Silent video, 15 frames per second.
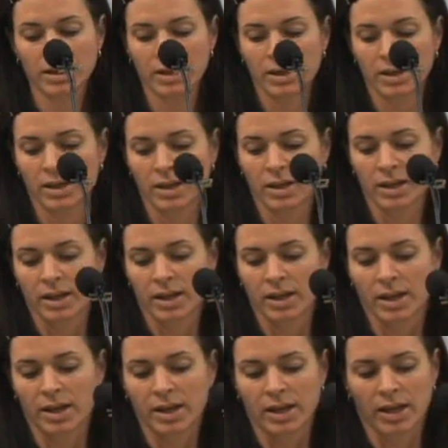
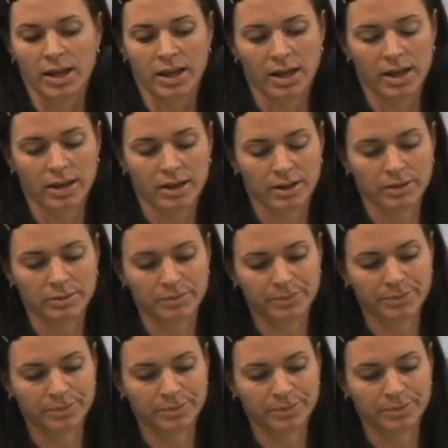[no speech]